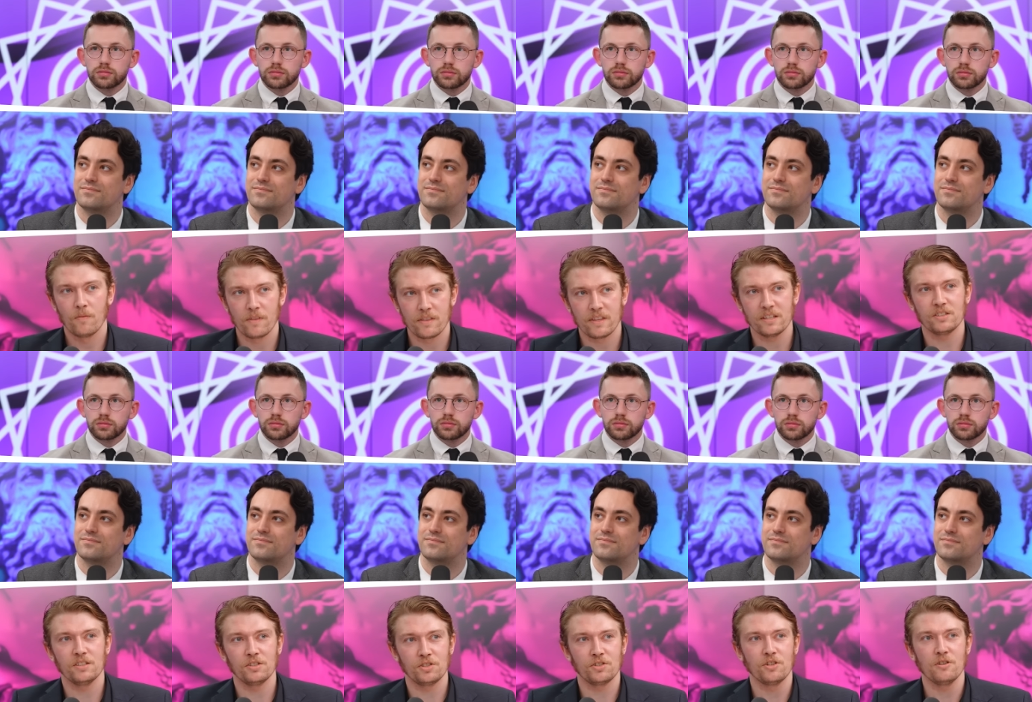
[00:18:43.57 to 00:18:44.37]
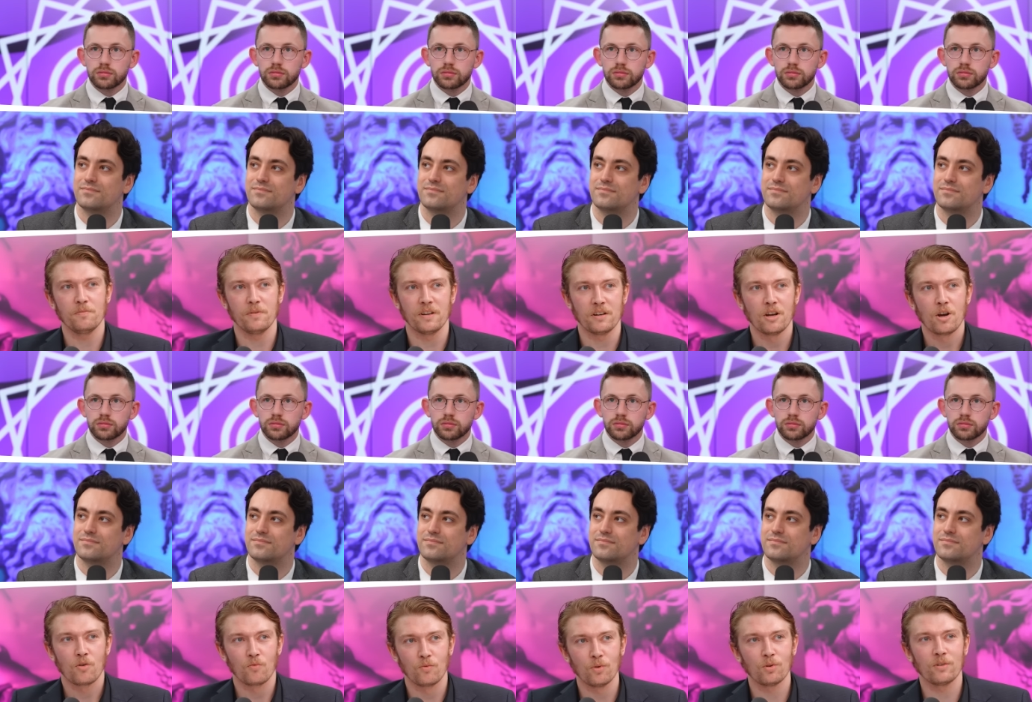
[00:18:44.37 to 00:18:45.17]
Speaker 1: This is stupid.
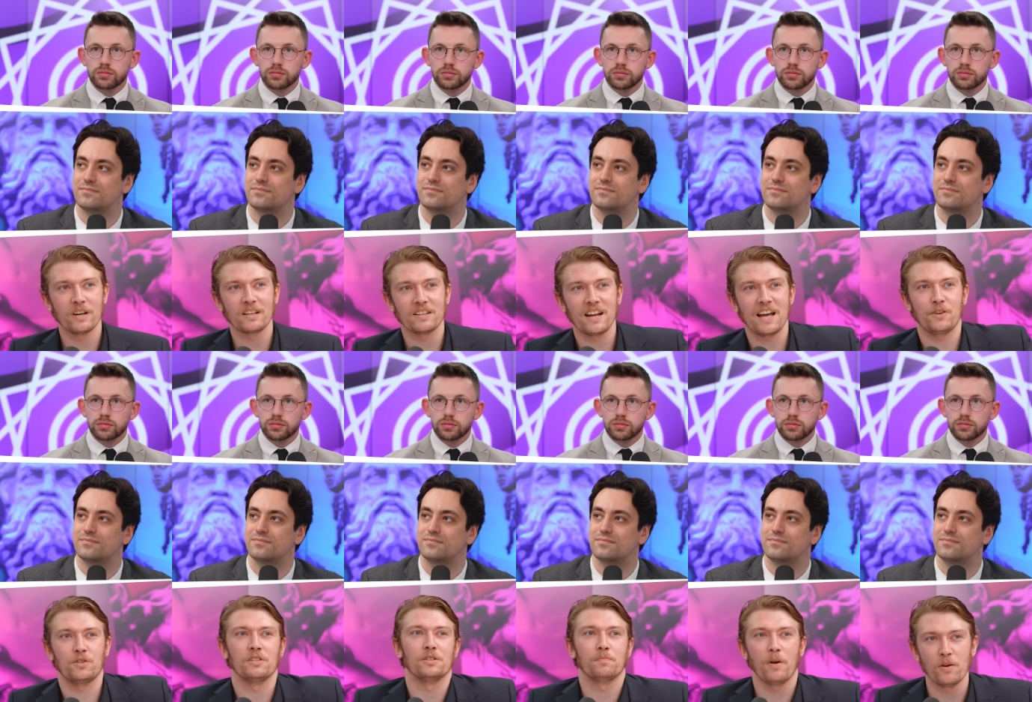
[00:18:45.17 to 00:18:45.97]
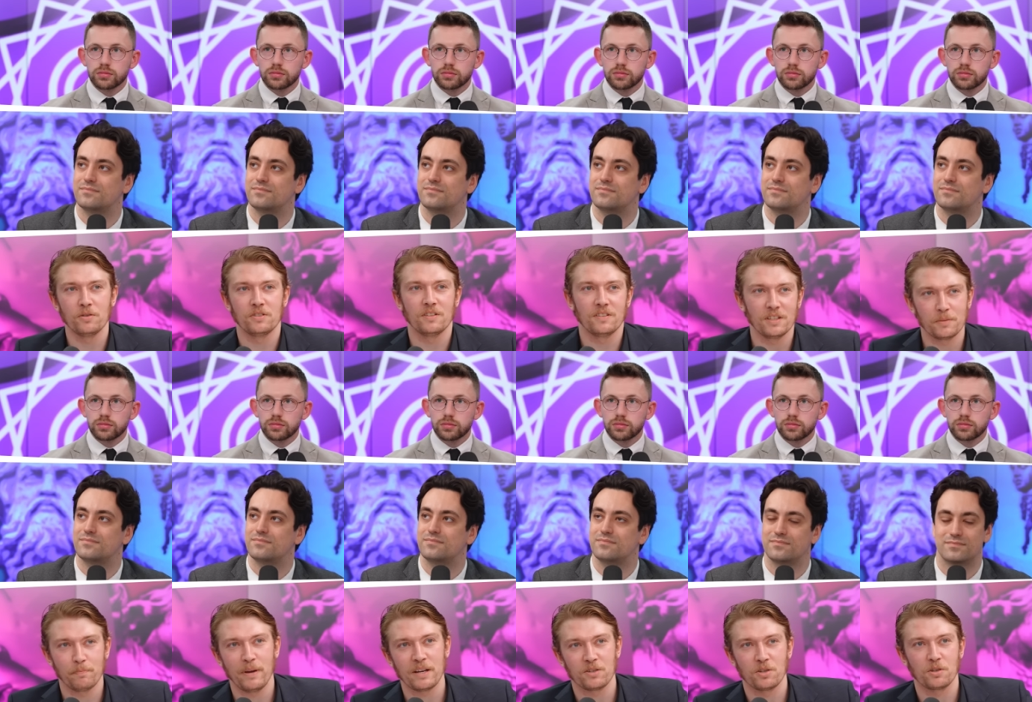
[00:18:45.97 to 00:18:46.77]
Raw Egg Nationalist posted this
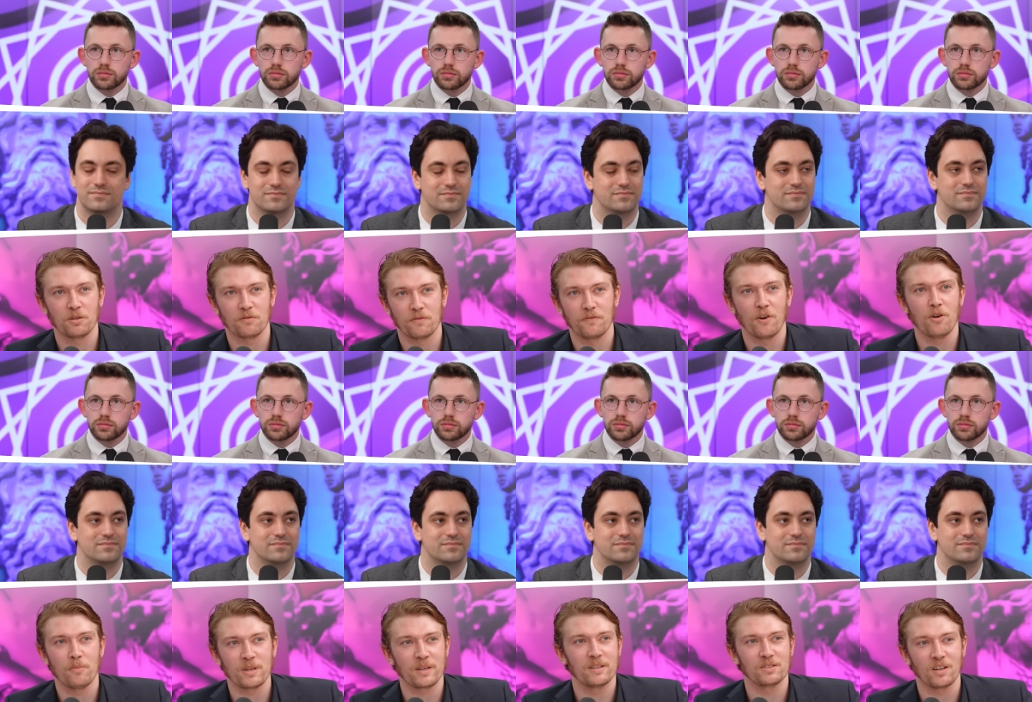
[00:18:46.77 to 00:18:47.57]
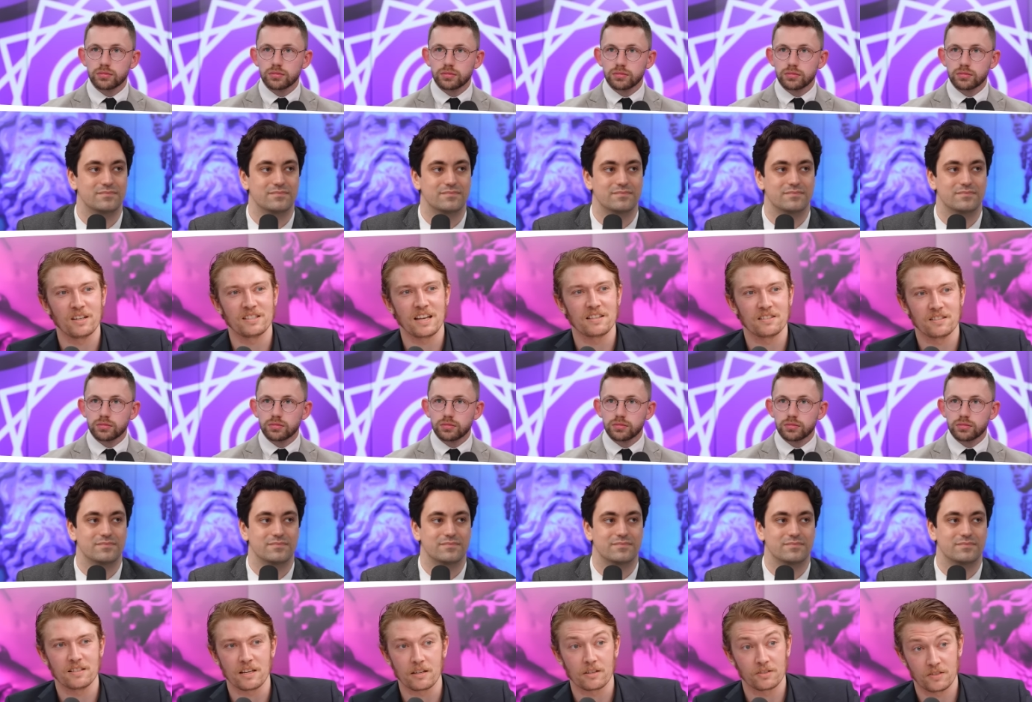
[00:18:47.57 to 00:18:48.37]
picture confirming his identity,
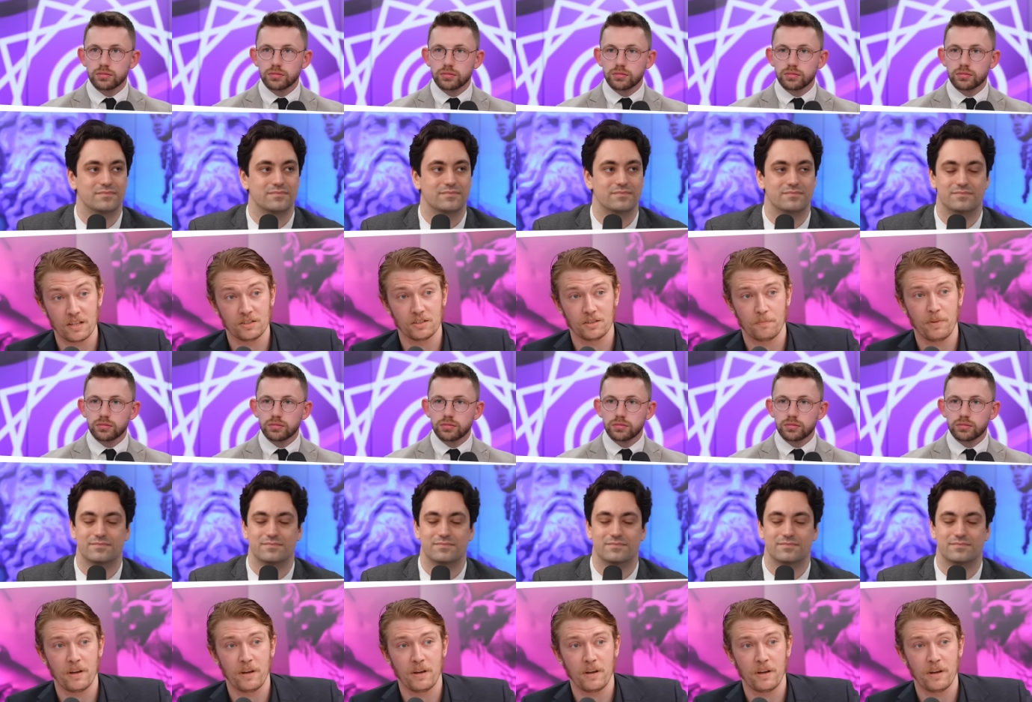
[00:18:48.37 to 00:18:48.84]
because this is a